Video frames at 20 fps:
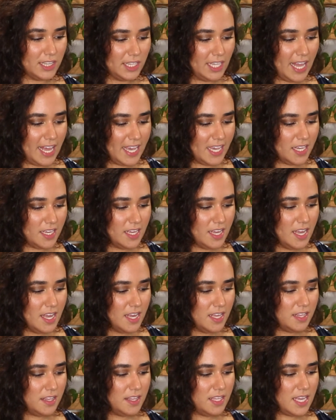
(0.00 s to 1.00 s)
like
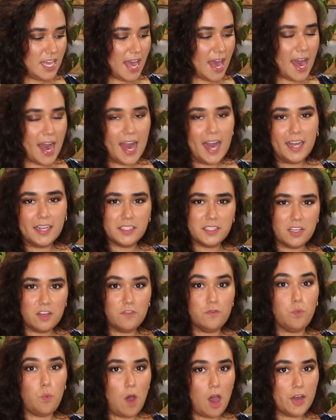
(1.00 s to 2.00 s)
the act
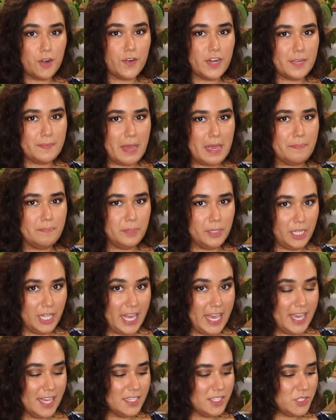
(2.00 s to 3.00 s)
of watering my
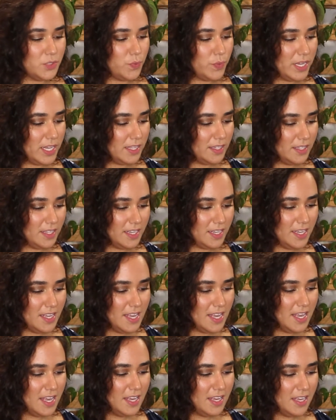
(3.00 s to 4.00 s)
plants weekly.
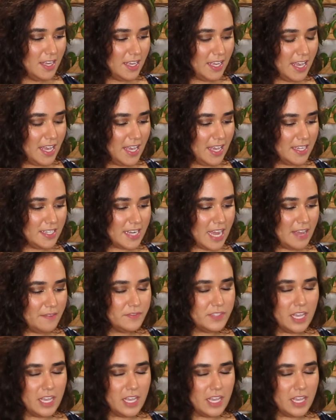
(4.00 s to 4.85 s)
And I've